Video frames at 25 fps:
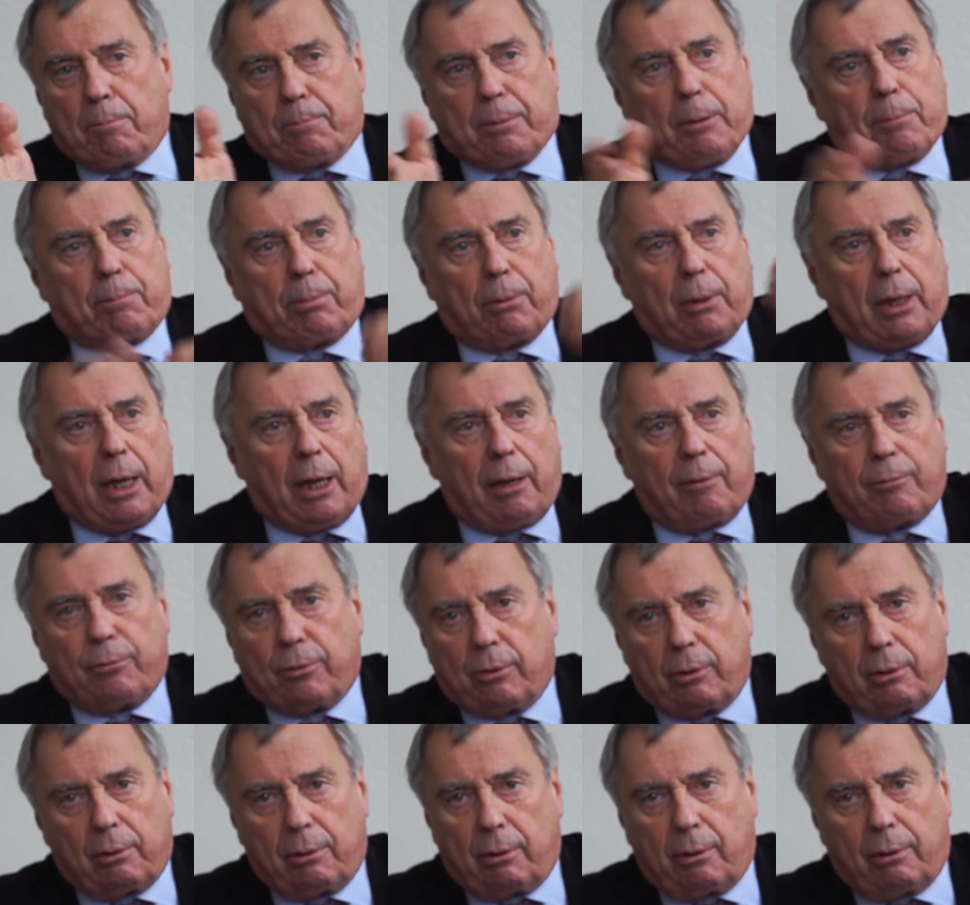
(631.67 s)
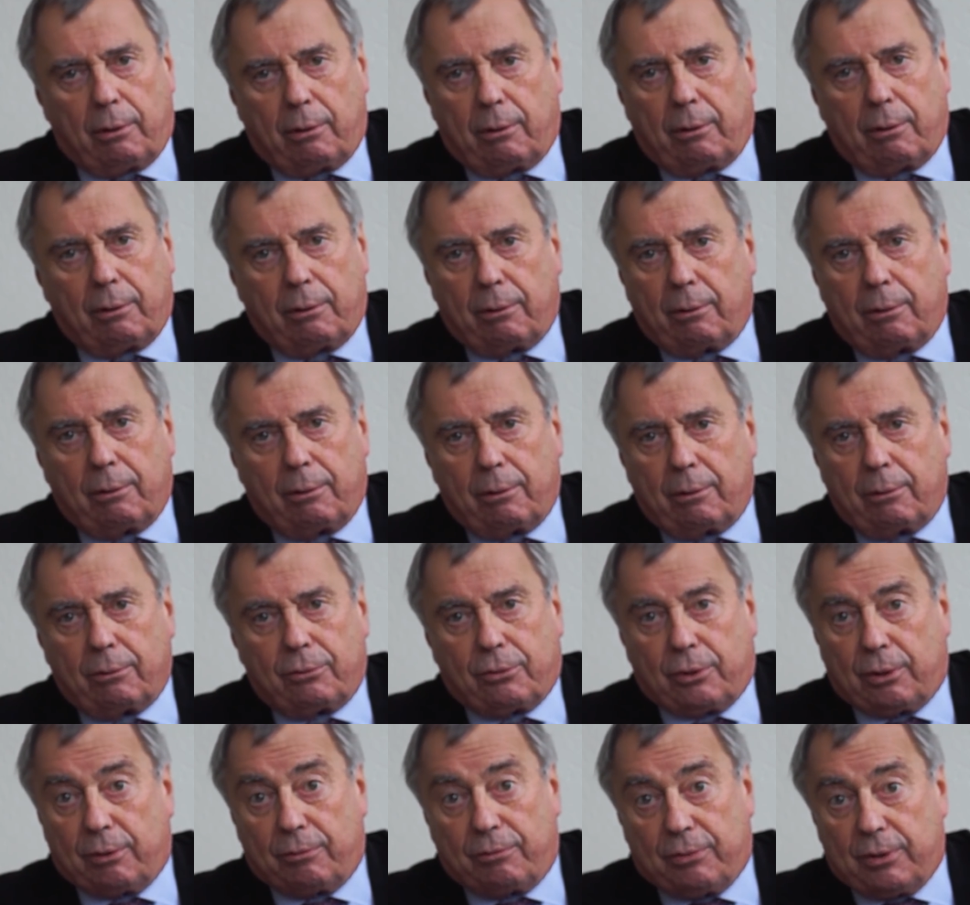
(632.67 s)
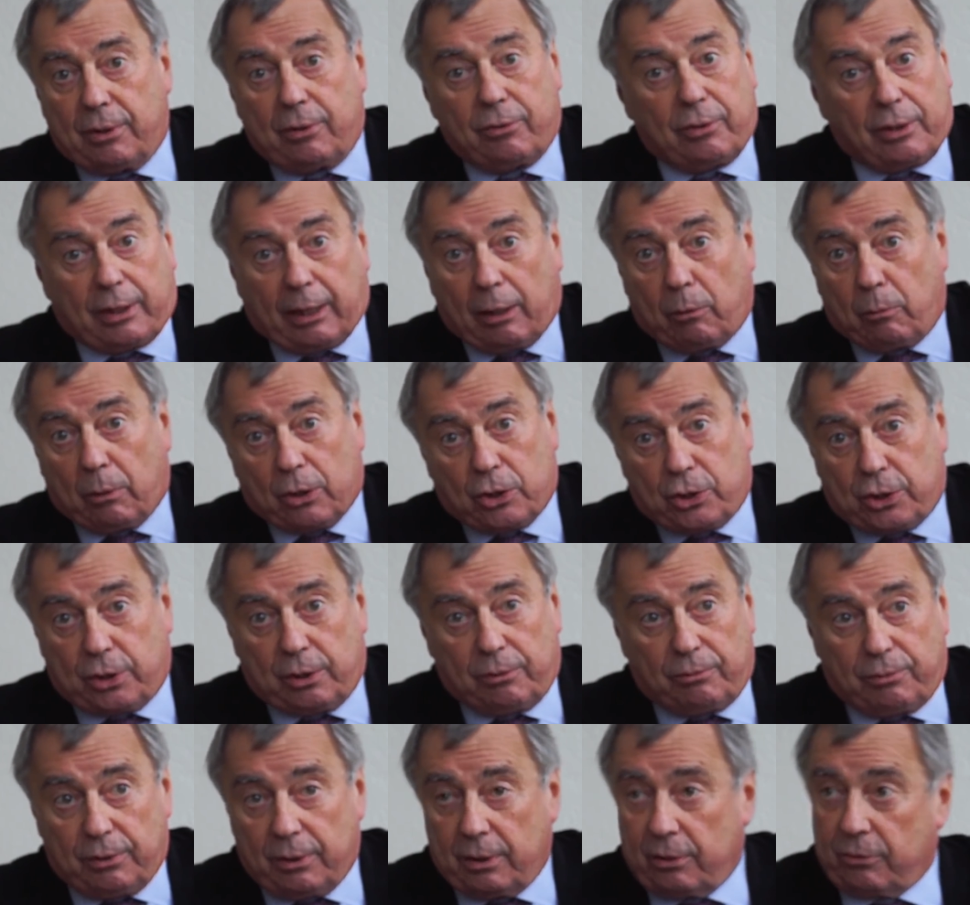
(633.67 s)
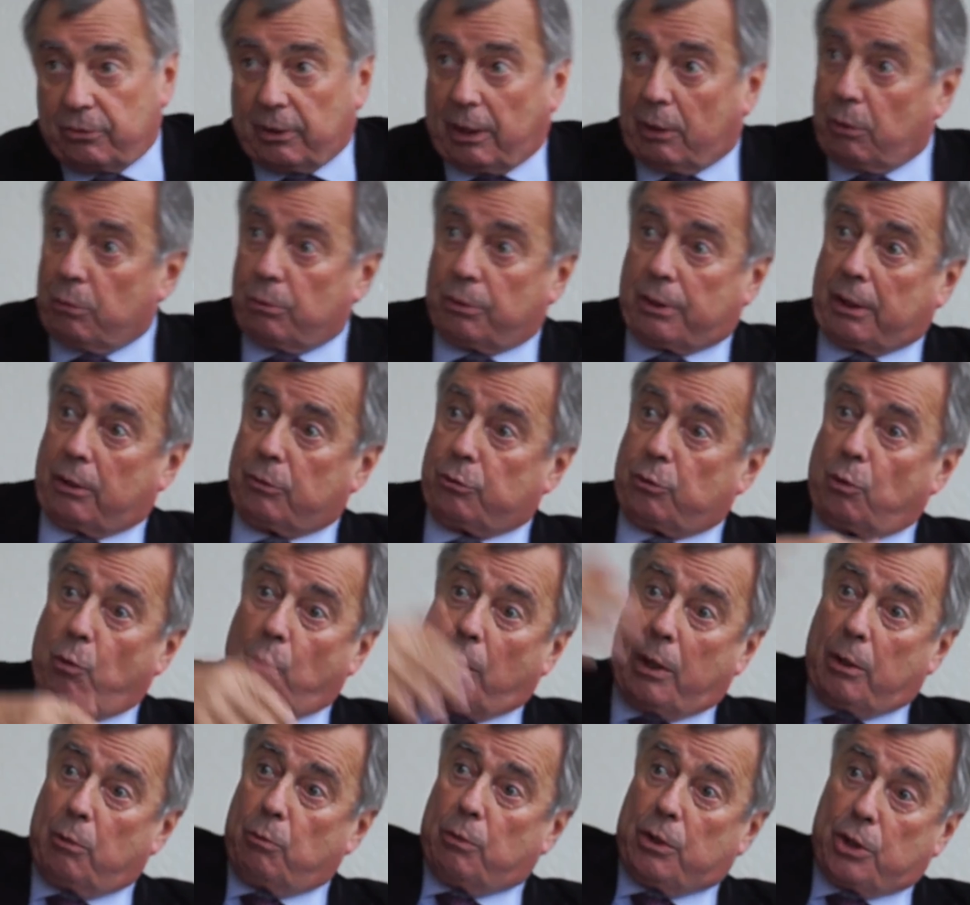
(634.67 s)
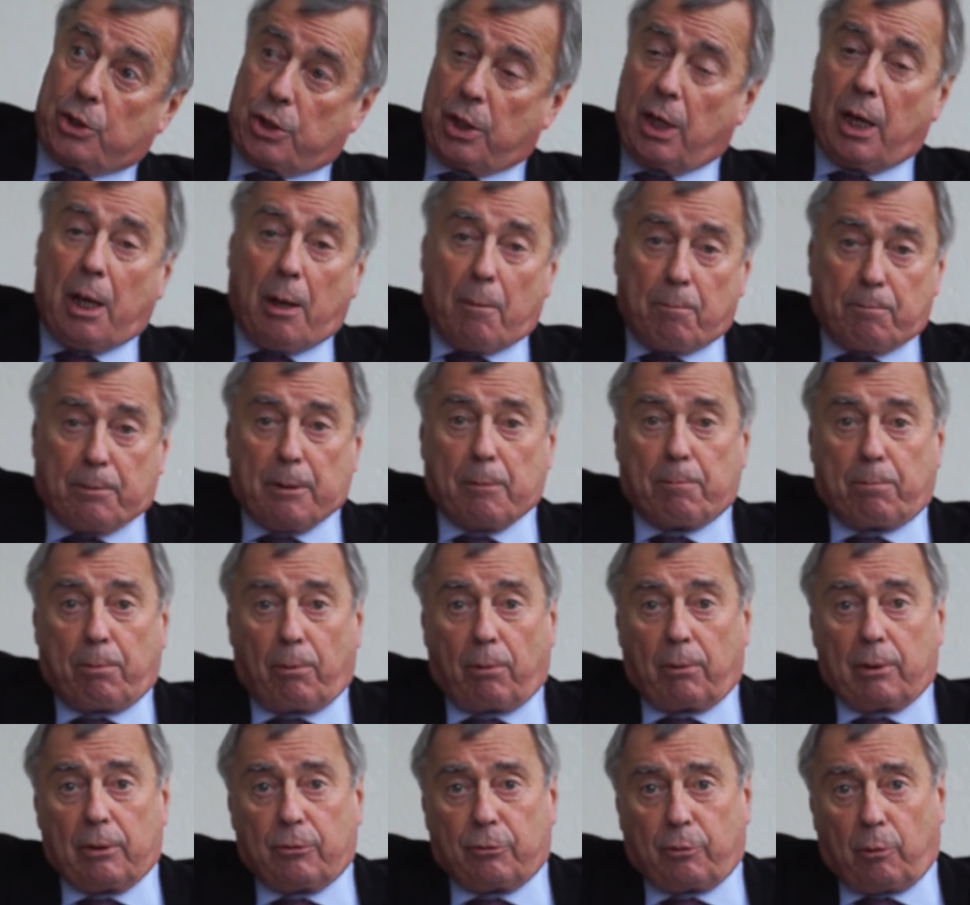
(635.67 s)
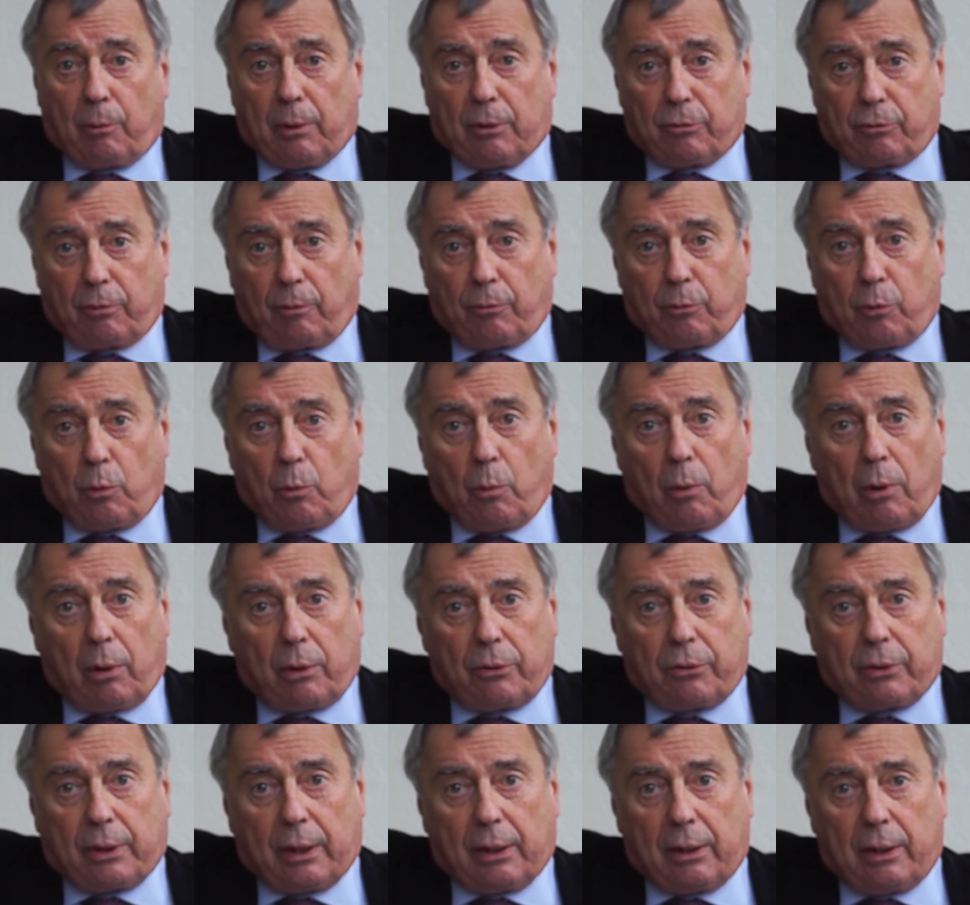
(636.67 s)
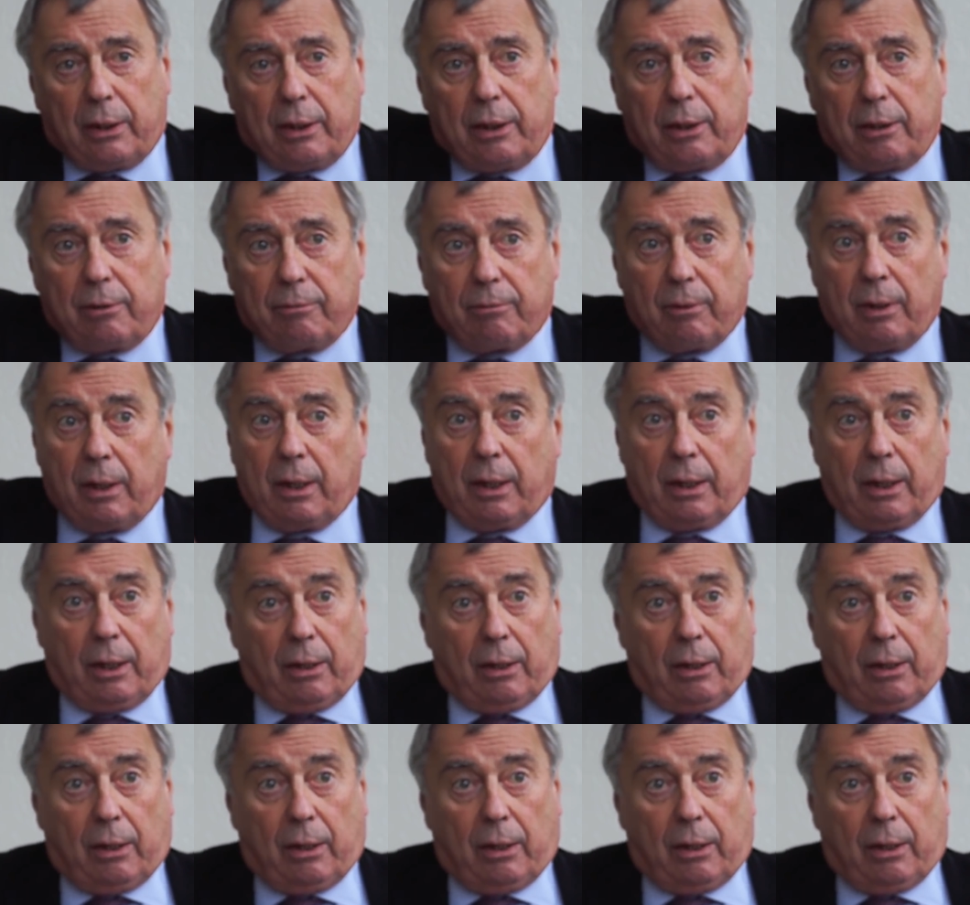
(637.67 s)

People have the TV, they can watch TV, they look at the way in which people in the rest of the world can live.